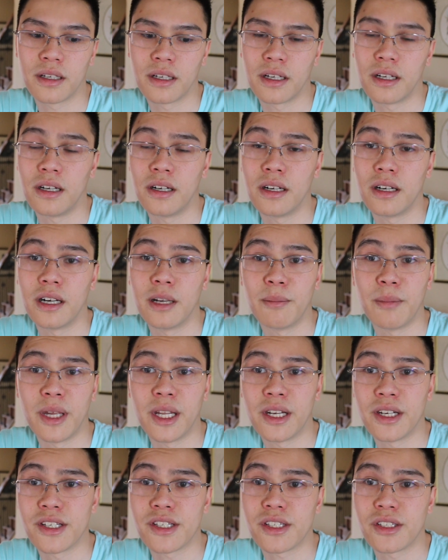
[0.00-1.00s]
I
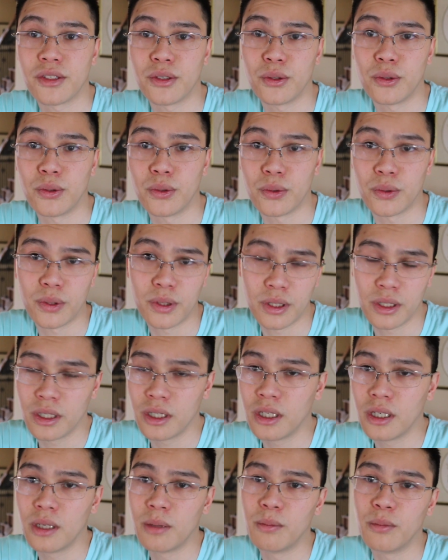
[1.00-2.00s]
managed to
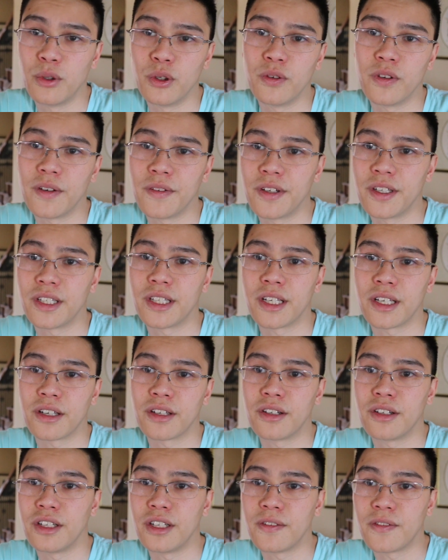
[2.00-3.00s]
move everything
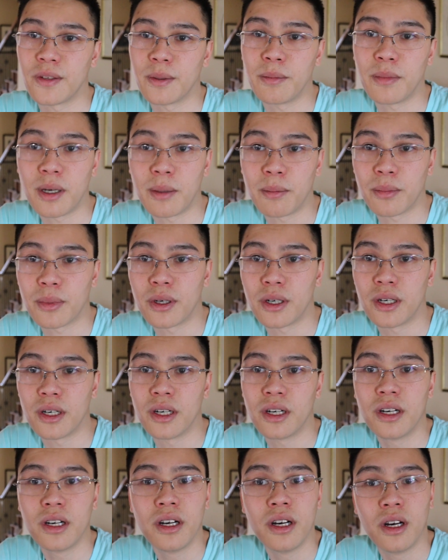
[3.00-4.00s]
underneath the
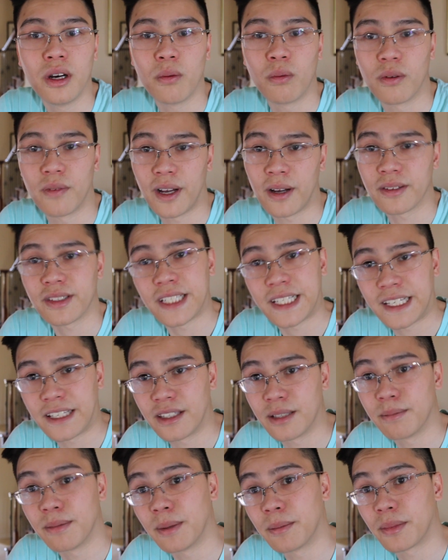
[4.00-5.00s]
bumper without taking
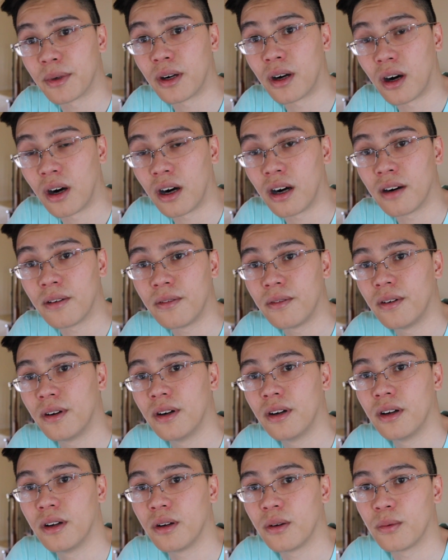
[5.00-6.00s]
the bumper off,
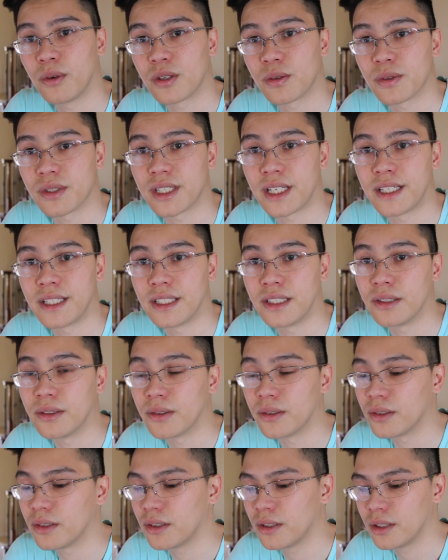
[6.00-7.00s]
which was
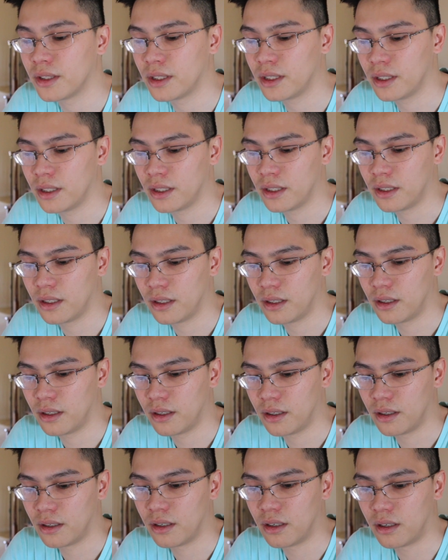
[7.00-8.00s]
ideal.
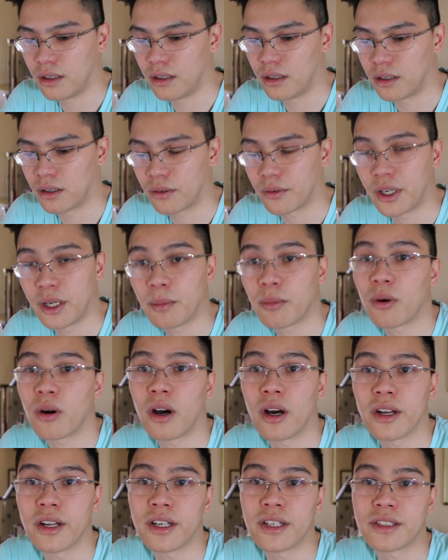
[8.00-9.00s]
Great
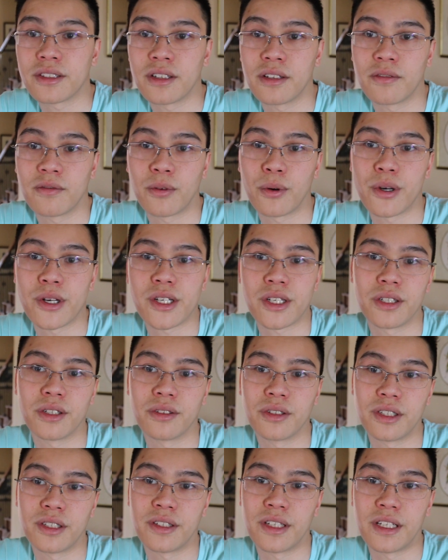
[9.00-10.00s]
product.
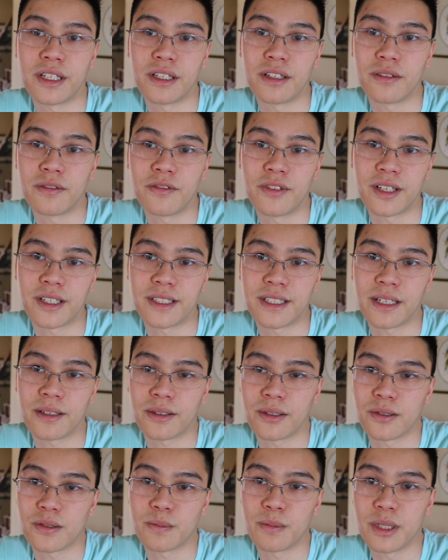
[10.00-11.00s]
Unfortunately, they need to fix out
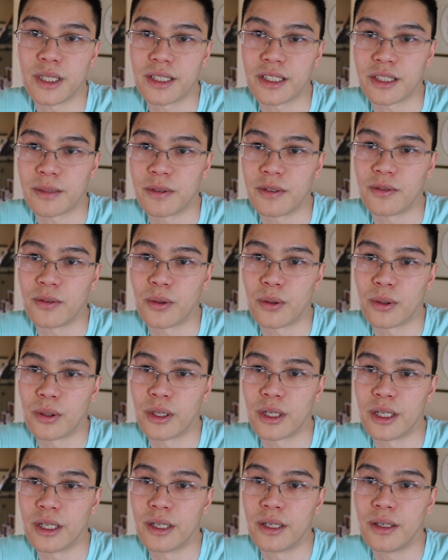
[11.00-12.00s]
those bugs
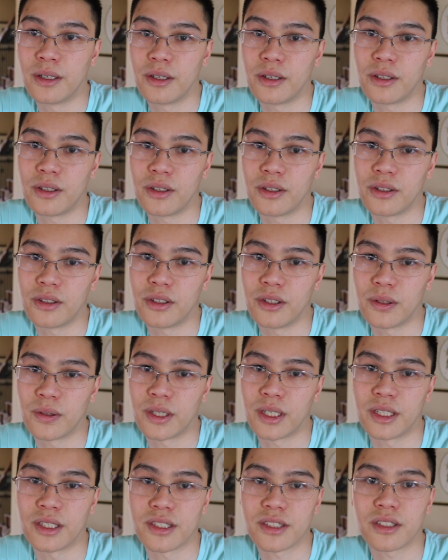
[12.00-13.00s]
before you
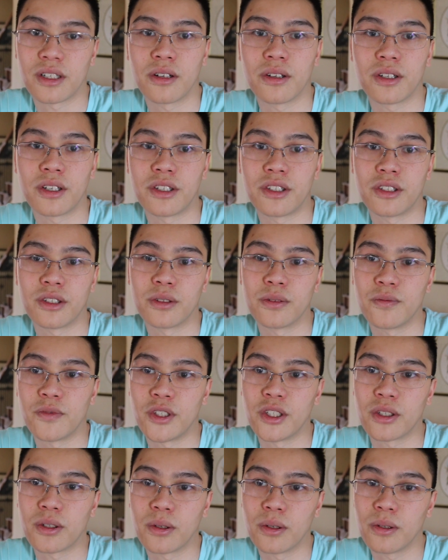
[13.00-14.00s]
can install it on your own
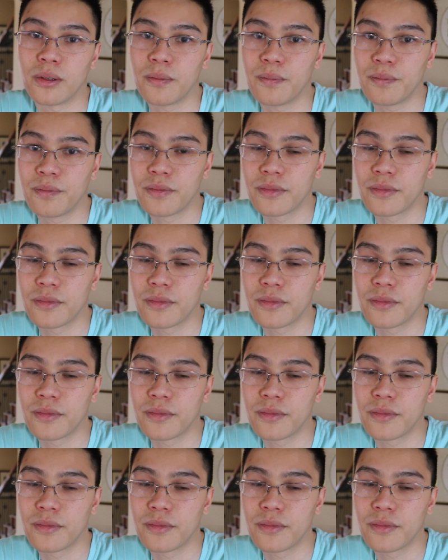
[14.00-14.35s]
vehicle.